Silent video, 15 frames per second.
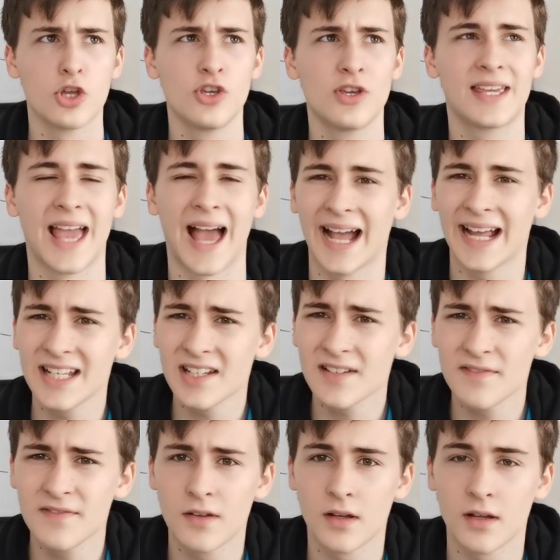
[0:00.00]
you kind
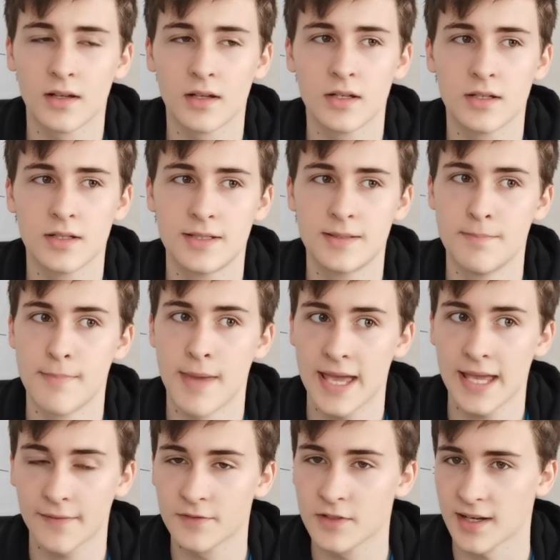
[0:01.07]
of may
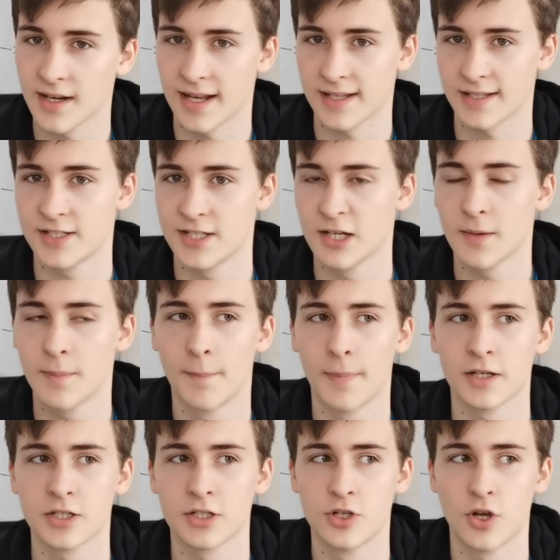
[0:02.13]
have done last year,
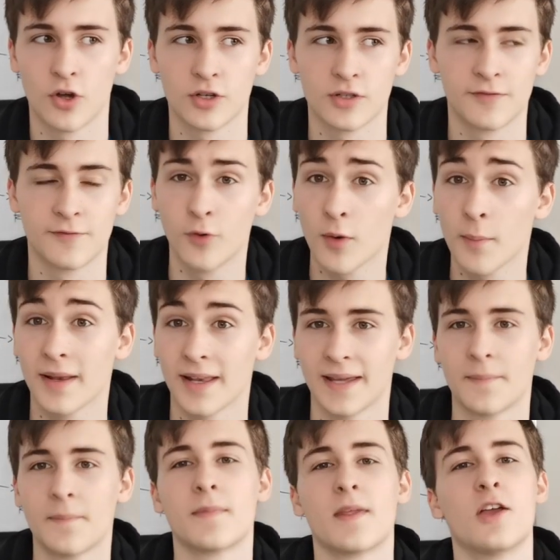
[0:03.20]
but not formally.